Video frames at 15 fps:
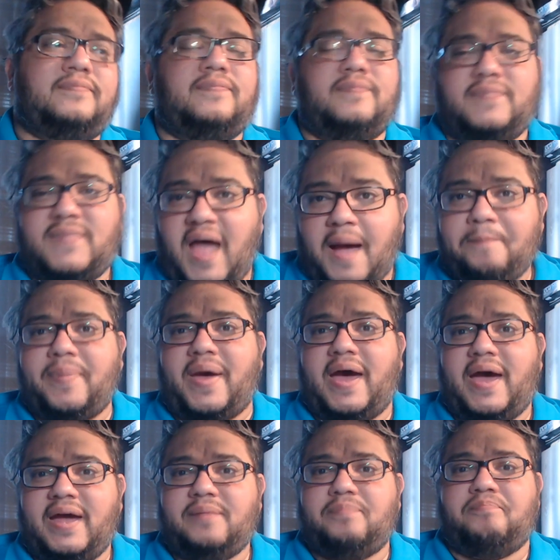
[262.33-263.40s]
Not
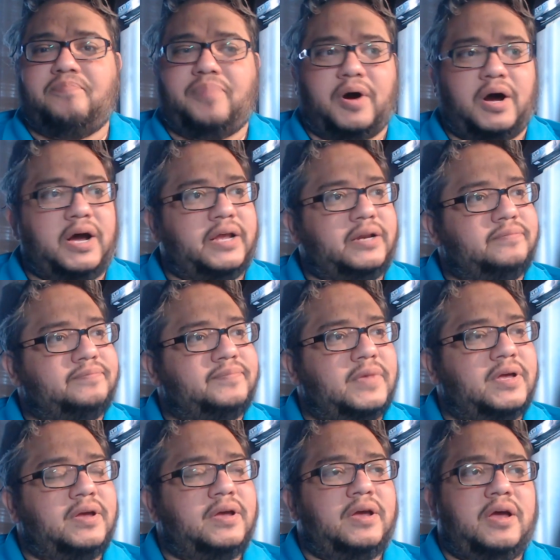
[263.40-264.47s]
bad, but
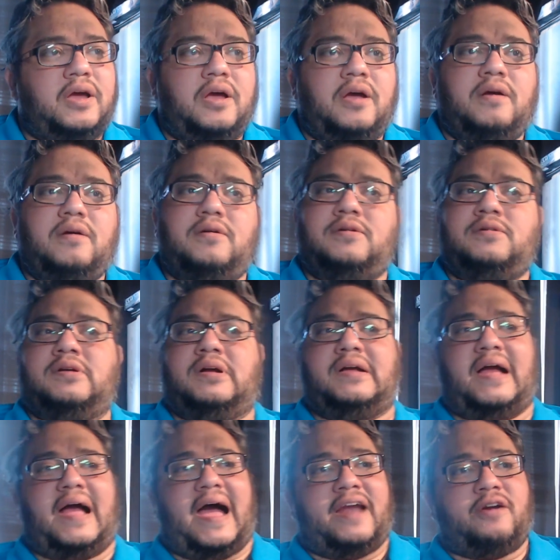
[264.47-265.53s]

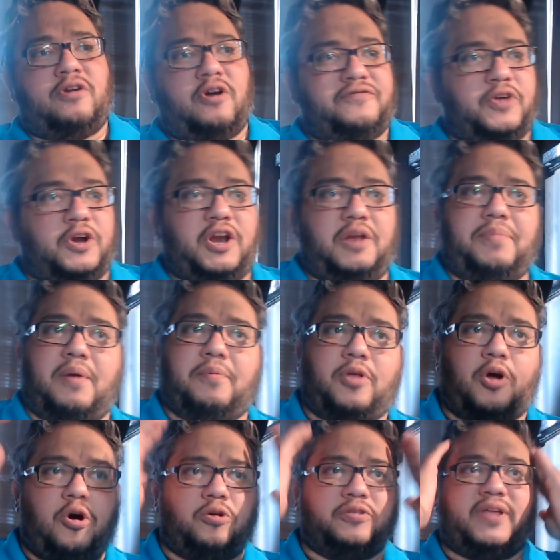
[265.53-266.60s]
I don't know if they're going to be able to
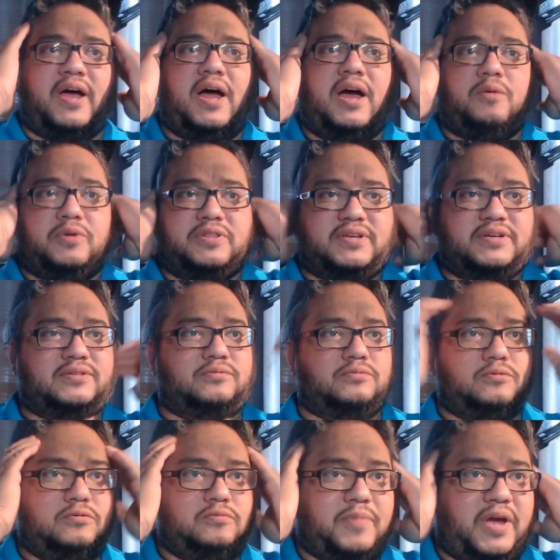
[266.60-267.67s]
hold on with this.
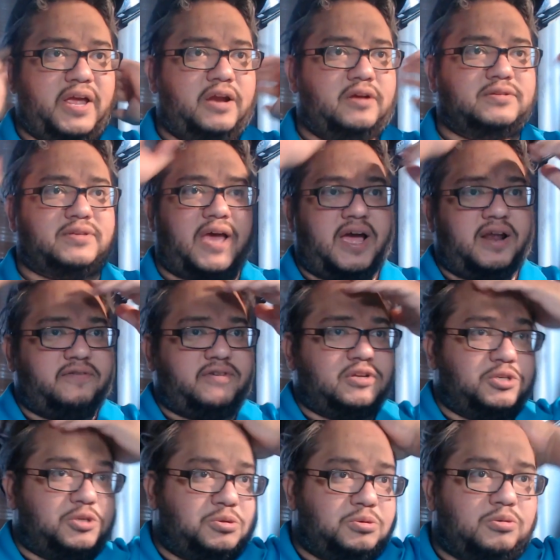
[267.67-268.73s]
Ooh, my hair is out of
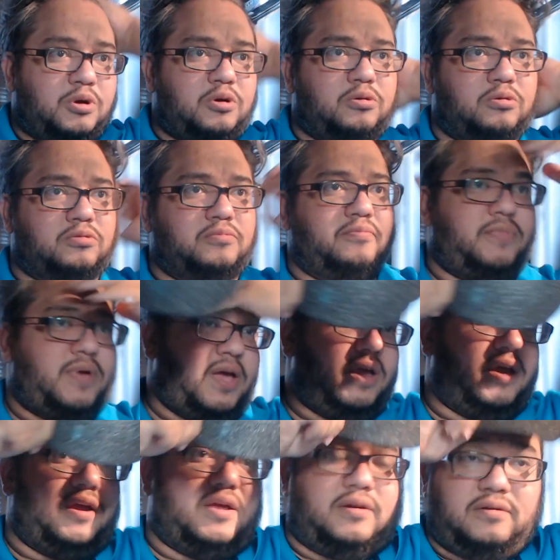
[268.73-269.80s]
control,
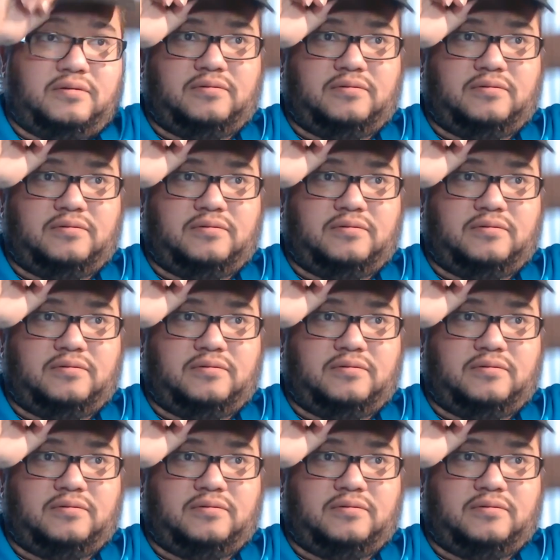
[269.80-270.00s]
man.